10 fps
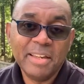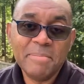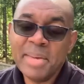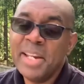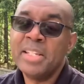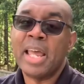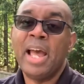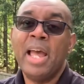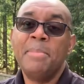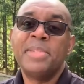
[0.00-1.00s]
many
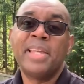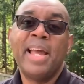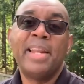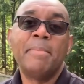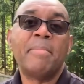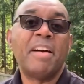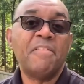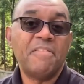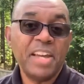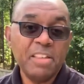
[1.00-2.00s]
times that my
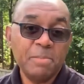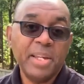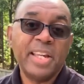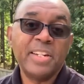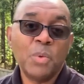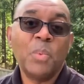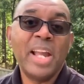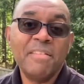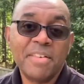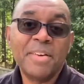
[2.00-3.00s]
faith began to
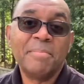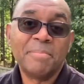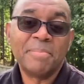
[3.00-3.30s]
waver,